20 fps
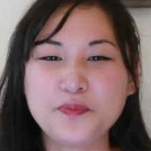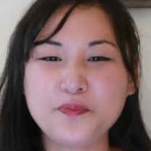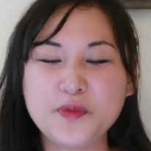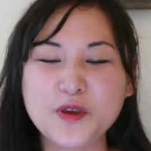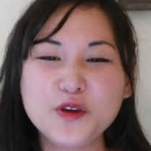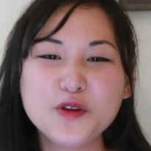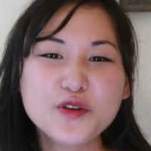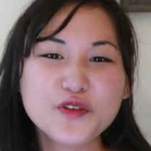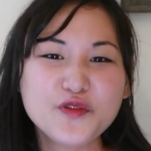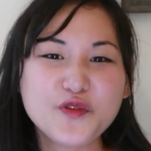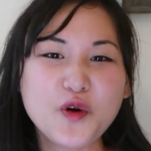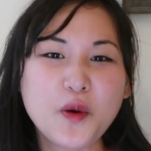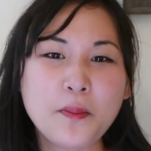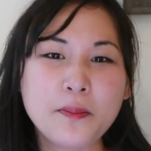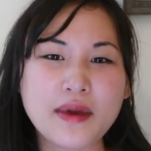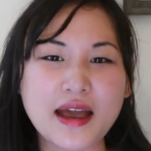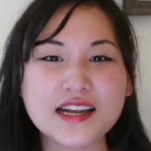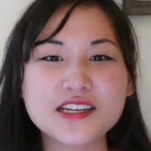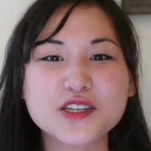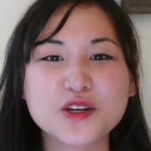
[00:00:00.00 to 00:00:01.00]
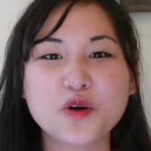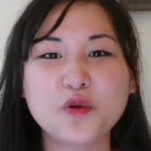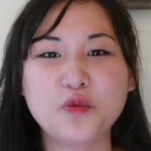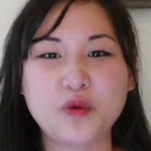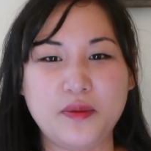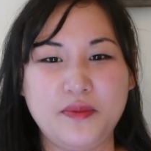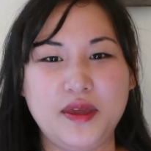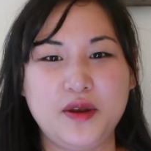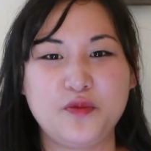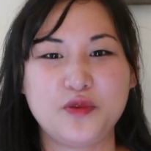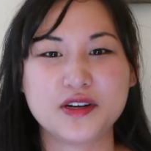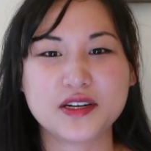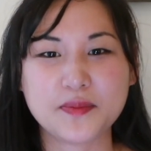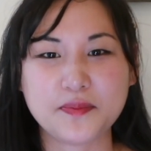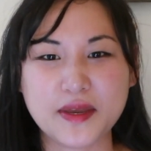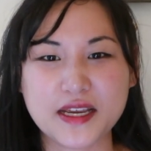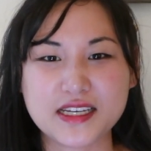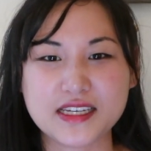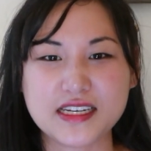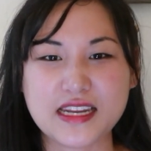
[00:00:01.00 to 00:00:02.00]
beautiful magical women were
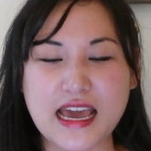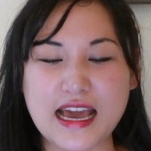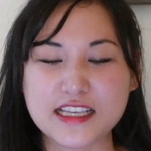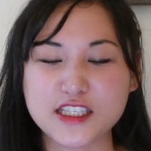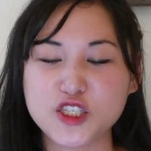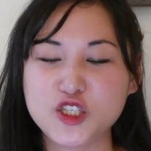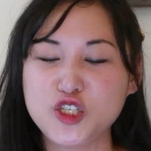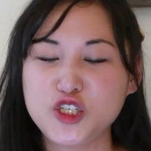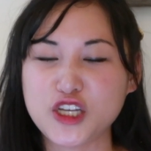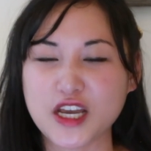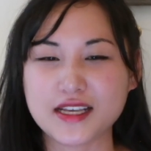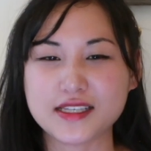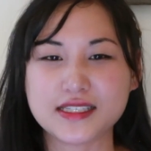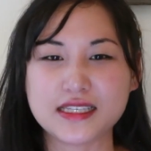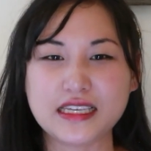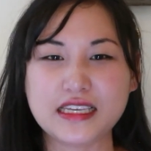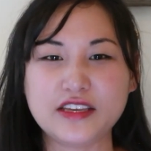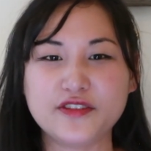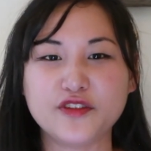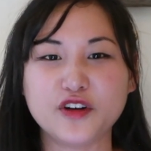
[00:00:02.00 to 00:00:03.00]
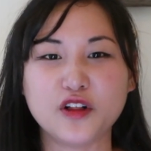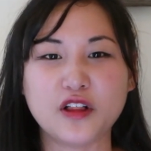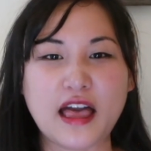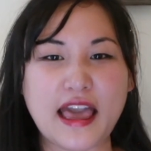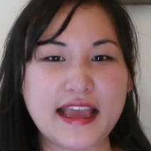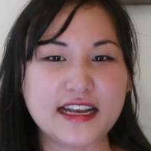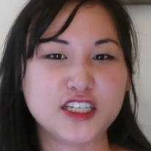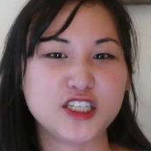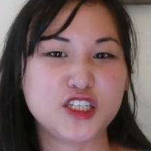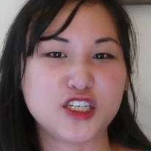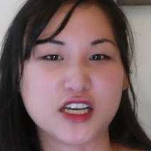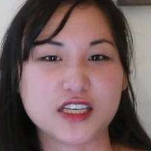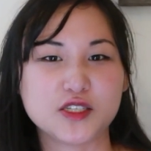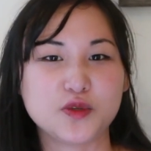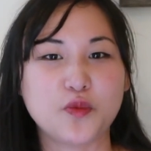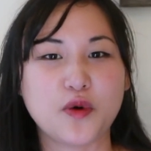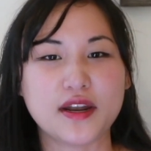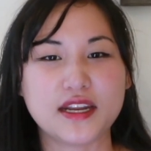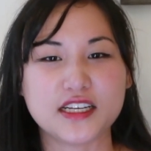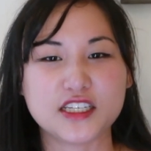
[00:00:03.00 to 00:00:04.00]
depicted as just evil and
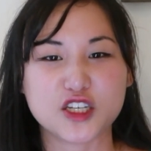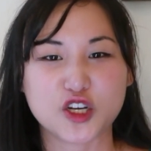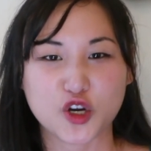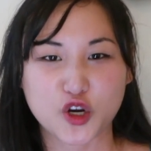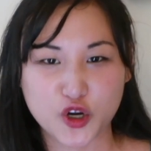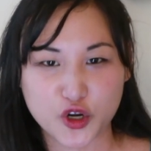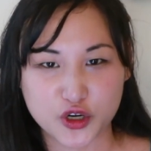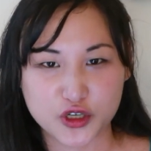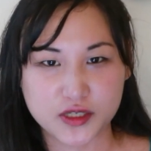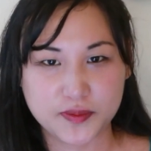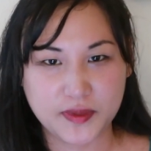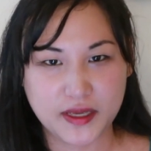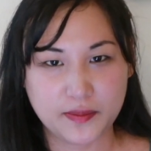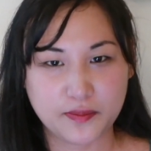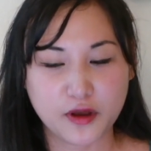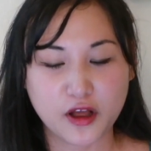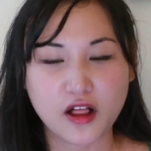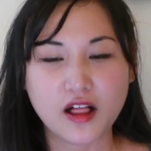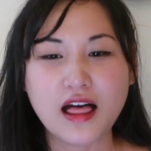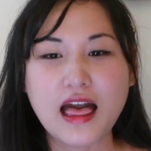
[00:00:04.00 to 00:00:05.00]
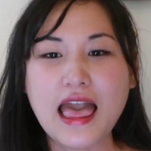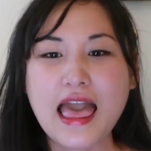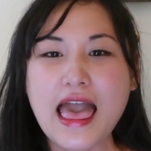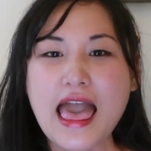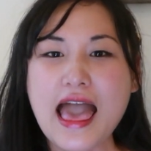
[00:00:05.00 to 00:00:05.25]
just wanting to hurt people.